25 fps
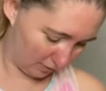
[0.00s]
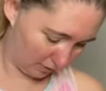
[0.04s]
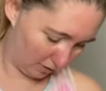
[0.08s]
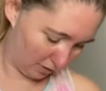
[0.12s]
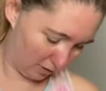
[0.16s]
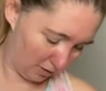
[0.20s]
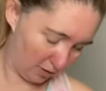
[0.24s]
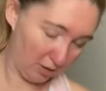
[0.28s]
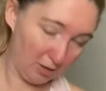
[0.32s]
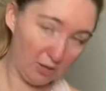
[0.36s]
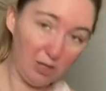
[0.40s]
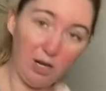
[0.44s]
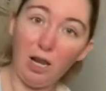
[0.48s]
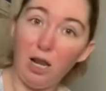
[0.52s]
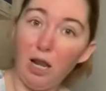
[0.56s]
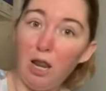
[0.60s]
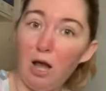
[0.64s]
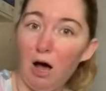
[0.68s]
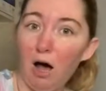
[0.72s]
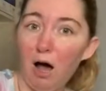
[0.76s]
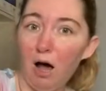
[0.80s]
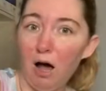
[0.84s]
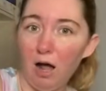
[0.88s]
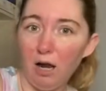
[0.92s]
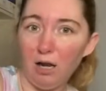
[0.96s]

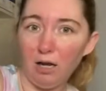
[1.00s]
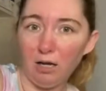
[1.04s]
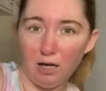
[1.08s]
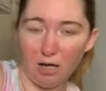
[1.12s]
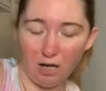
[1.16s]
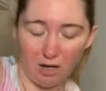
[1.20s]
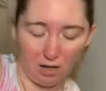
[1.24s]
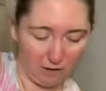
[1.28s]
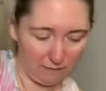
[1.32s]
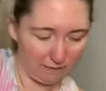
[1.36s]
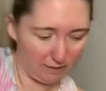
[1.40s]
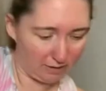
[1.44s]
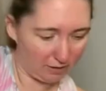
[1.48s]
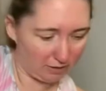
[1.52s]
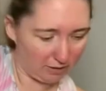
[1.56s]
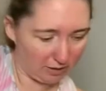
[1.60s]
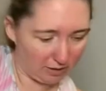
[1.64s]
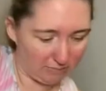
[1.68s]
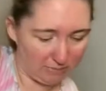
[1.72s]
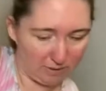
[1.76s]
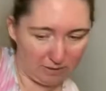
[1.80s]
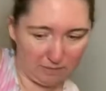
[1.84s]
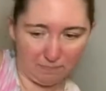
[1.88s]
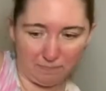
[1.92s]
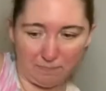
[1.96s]
I found an
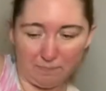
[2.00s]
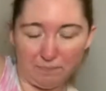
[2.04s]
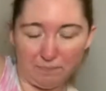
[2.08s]
ink pen.